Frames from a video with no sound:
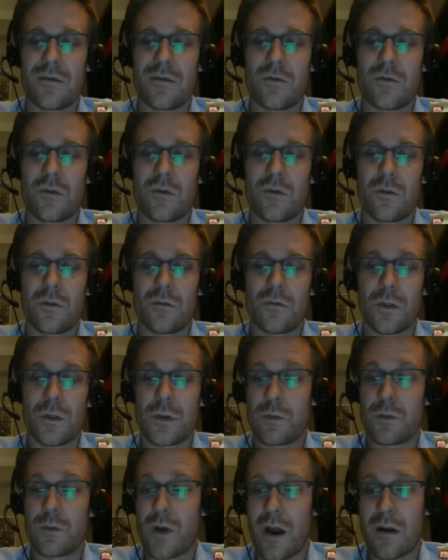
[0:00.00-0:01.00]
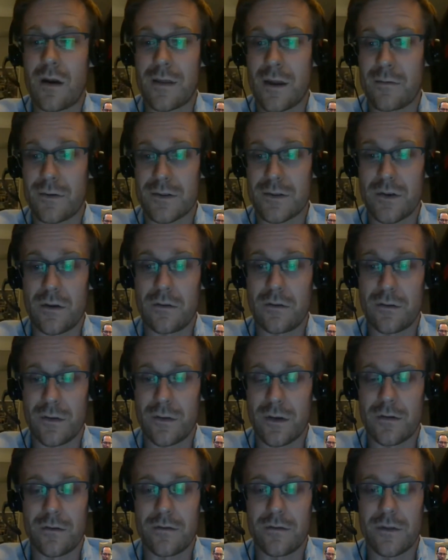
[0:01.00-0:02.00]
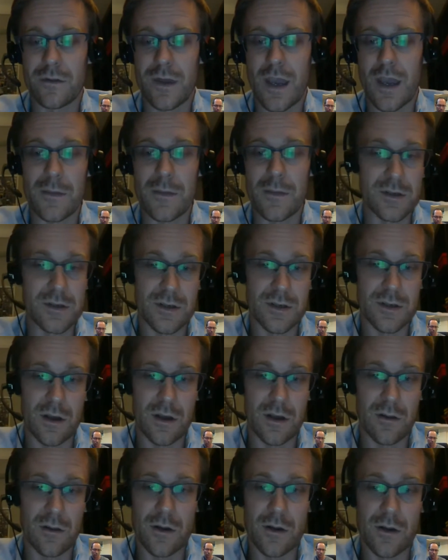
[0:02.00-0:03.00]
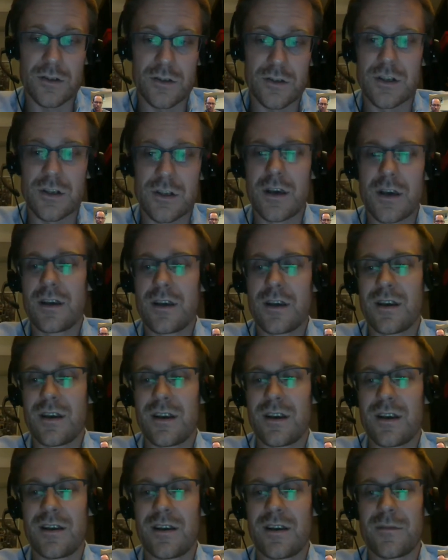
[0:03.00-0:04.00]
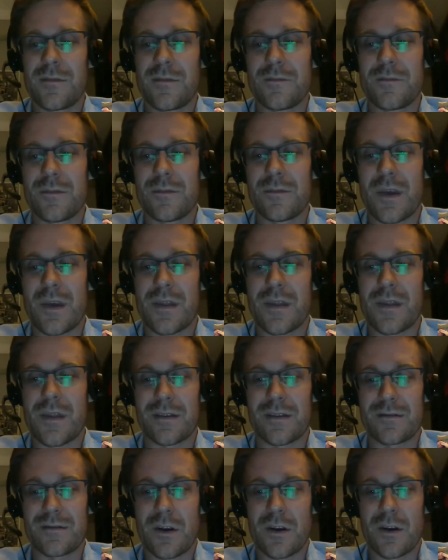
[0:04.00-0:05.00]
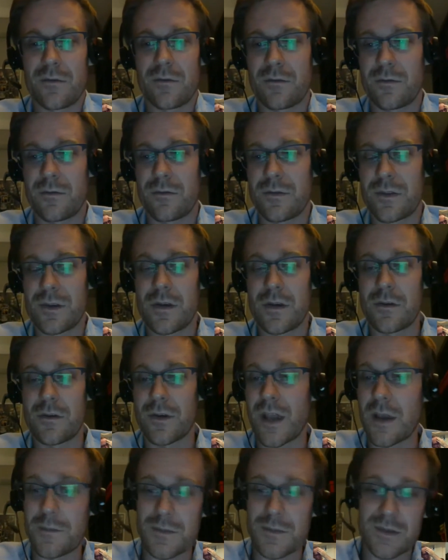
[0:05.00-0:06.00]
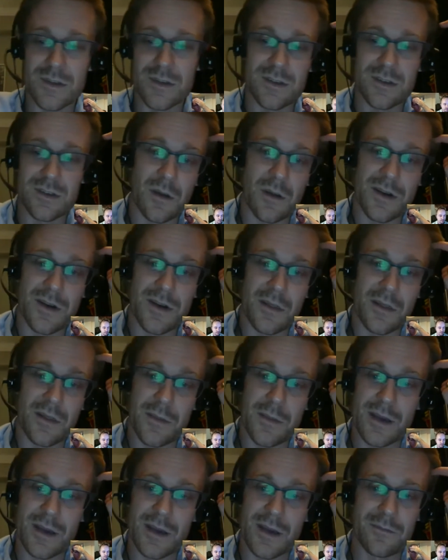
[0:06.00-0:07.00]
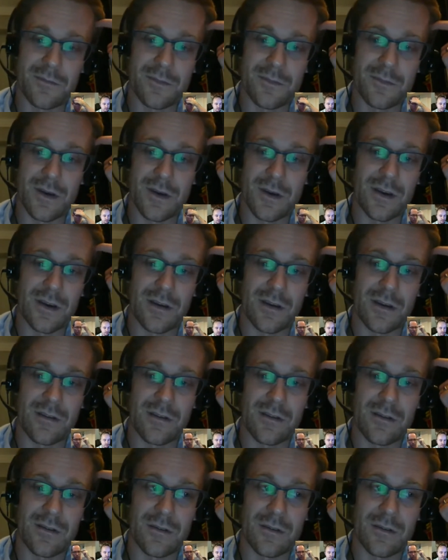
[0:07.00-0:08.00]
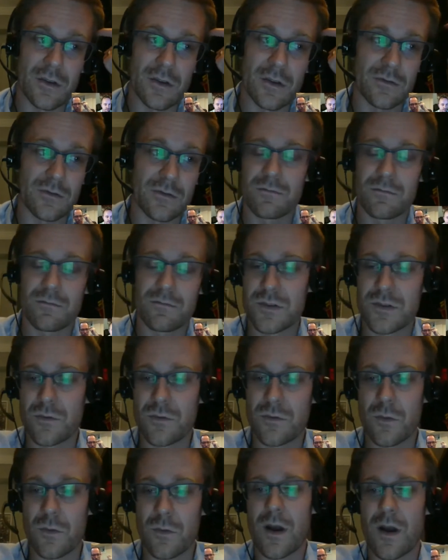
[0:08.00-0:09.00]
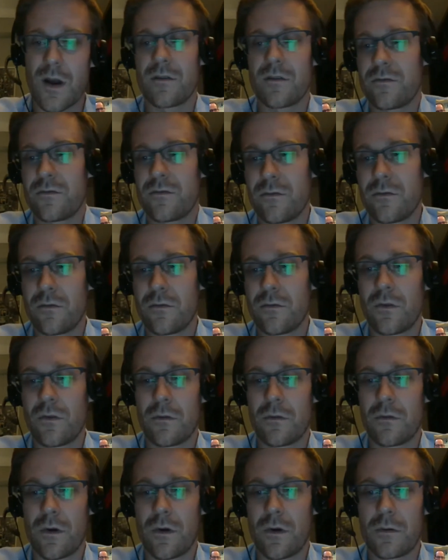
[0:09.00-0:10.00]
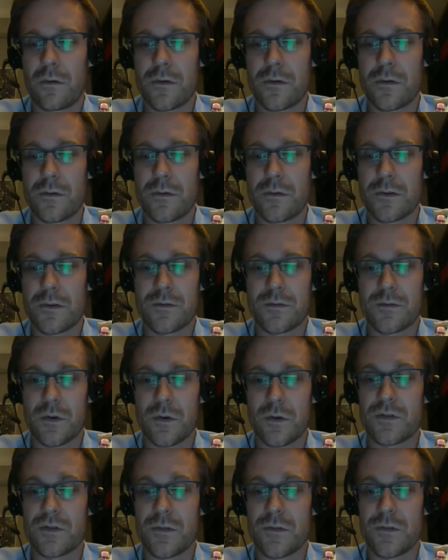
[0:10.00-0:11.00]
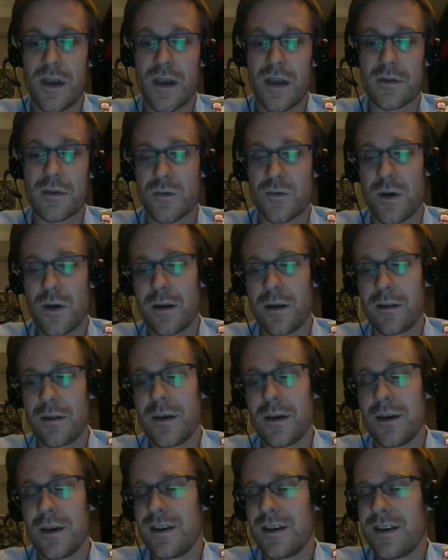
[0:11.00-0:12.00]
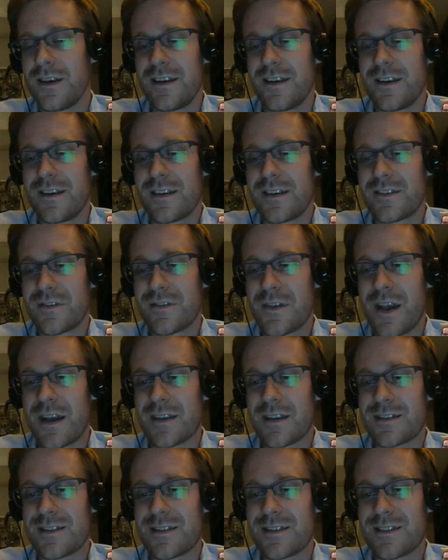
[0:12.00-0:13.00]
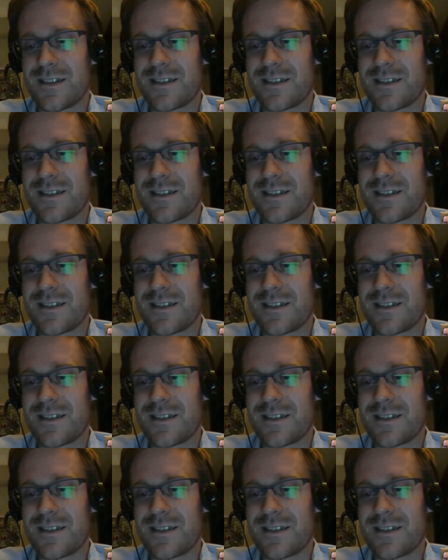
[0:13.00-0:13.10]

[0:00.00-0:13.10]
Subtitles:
We're really proud of the end result of the game that just got launched, and then you know the other games coming down the pipe. Also super proud of what was produced with them as well. So yeah, it's